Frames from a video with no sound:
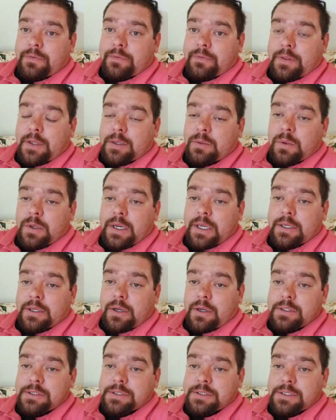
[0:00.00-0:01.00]
than when I
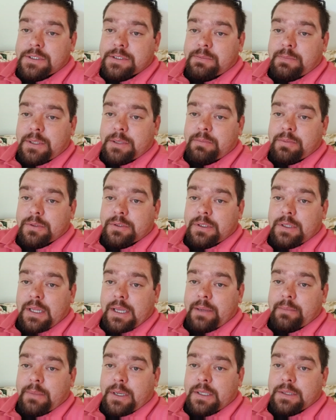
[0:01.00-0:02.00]
caused these people to
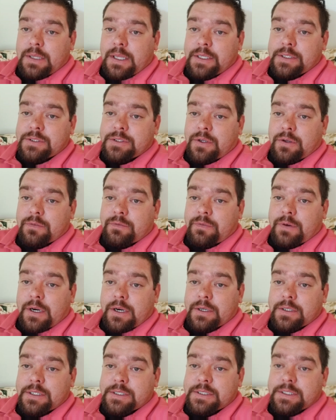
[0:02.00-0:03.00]
light my legs on
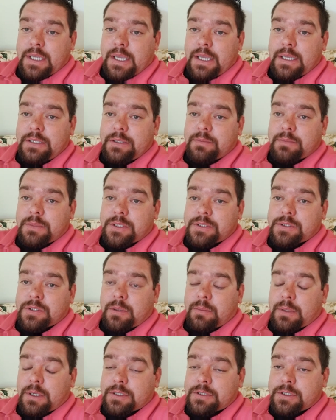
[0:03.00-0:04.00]
fire because they hated me so
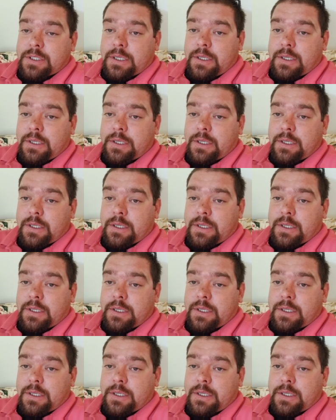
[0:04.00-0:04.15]
much.